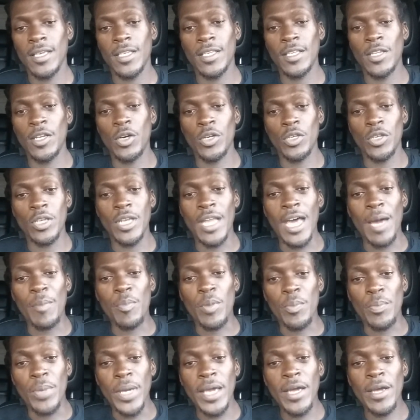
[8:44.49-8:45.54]
you're not
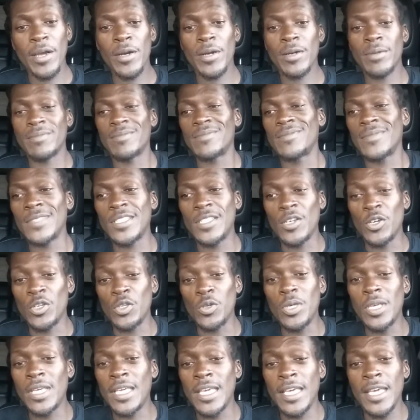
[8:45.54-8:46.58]
prepared, you
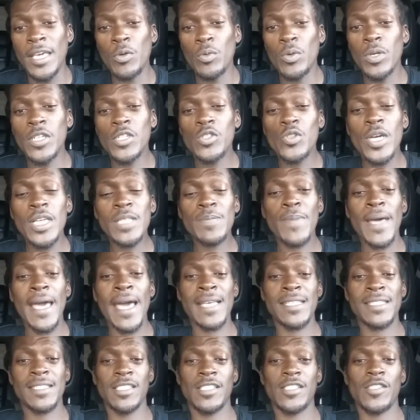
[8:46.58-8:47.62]
could get hit with a
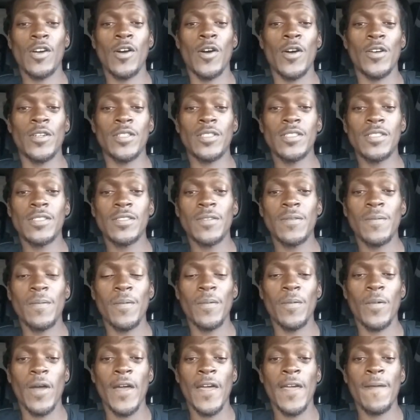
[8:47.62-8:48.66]
trespassing charge,
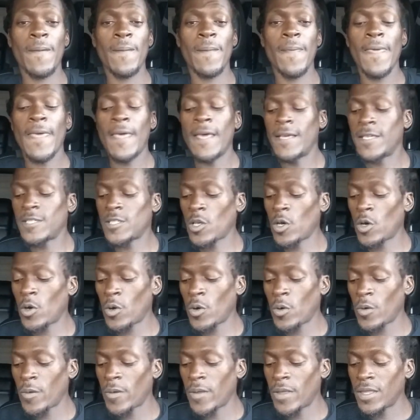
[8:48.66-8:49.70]
right?
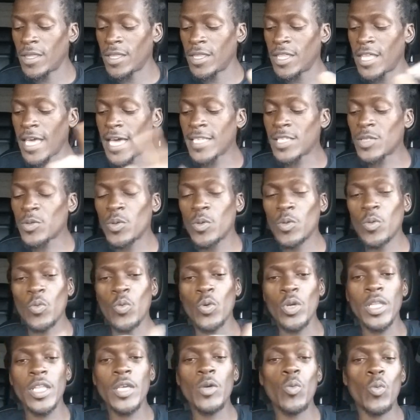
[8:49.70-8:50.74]
So that's
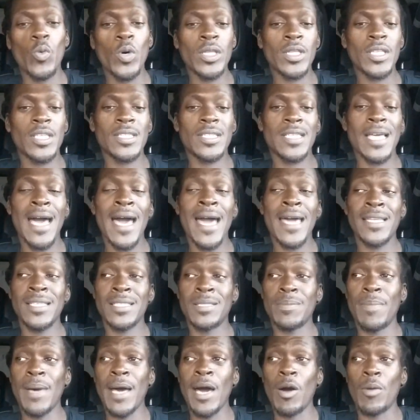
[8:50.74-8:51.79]
really what this guide
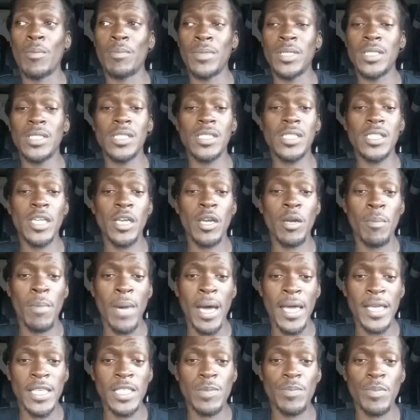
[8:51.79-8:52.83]
is about. Me just sharing
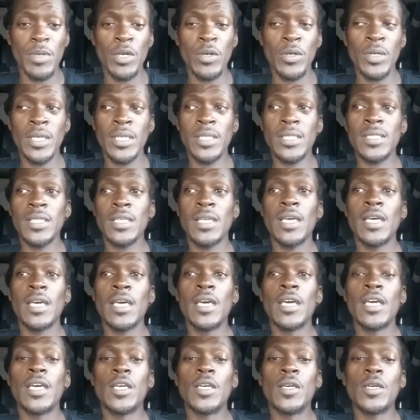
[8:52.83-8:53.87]
my experience,
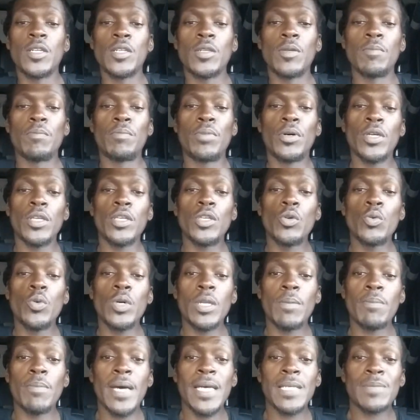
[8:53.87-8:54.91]
putting you
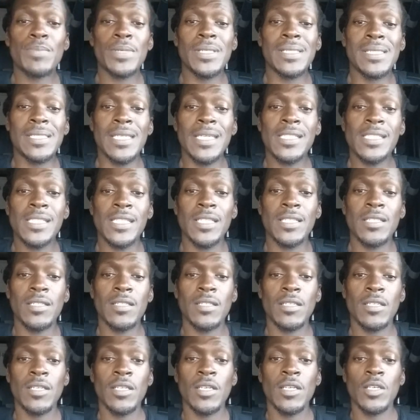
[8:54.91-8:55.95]
in the best position
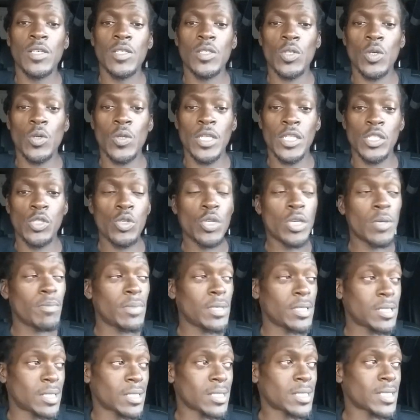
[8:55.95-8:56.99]
so that you can
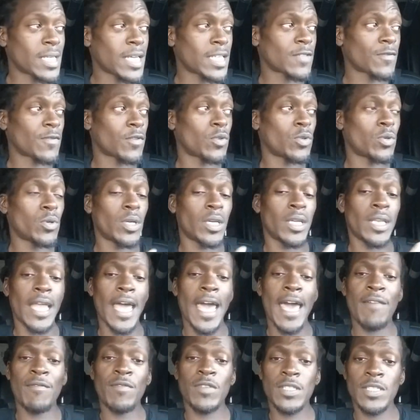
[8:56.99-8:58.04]
be successful in
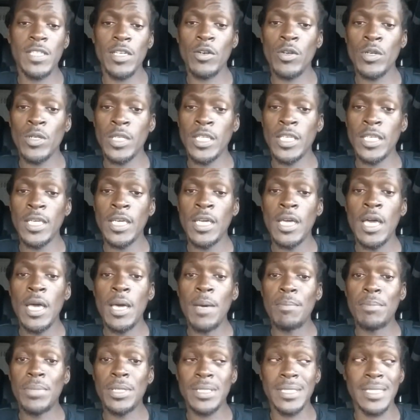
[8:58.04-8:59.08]
adversarially
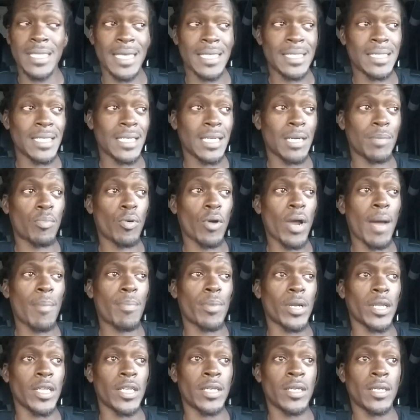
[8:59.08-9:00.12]
possessing a
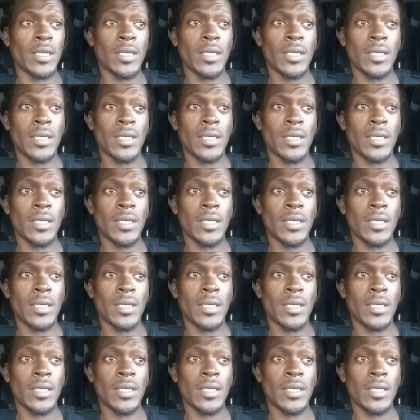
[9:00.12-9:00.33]
property.